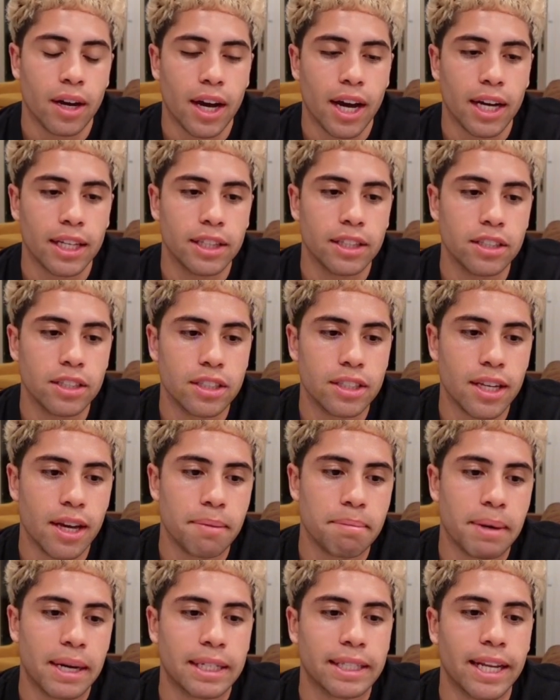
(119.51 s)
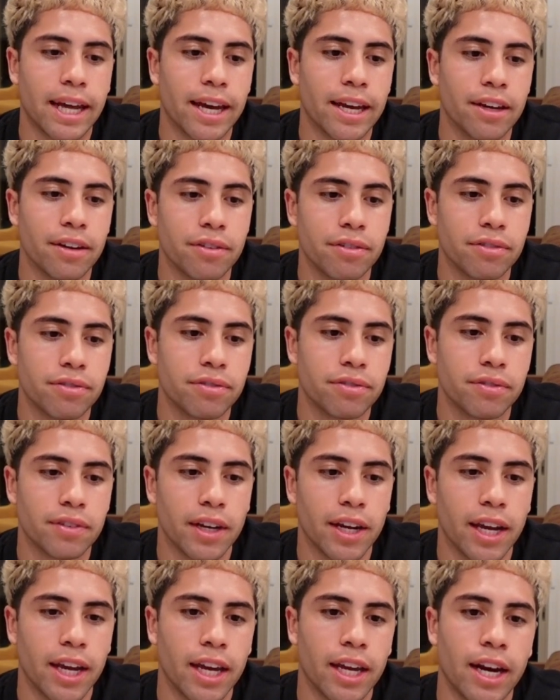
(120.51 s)
I looked at my life,
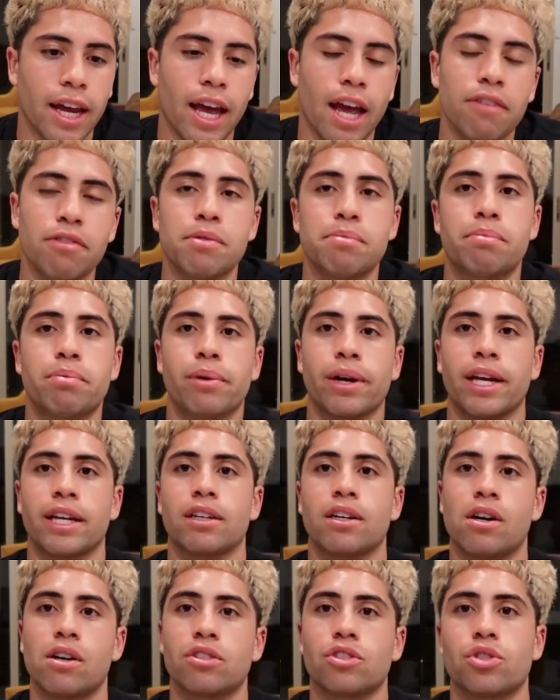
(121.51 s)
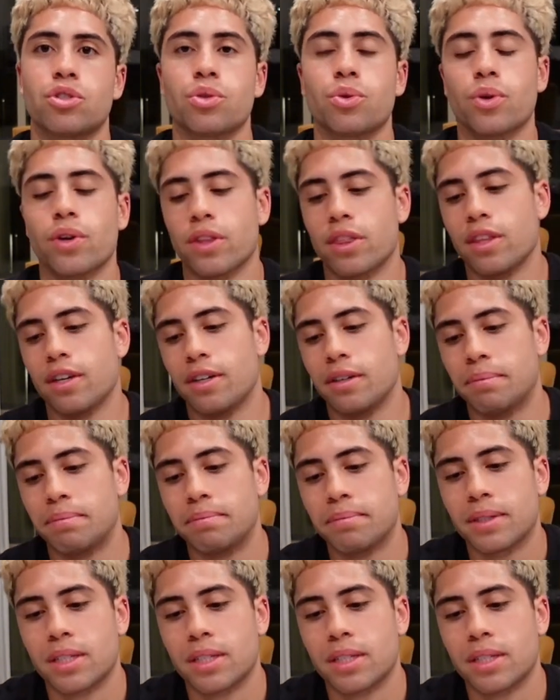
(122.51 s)
and I have a brand called Sore Thumb.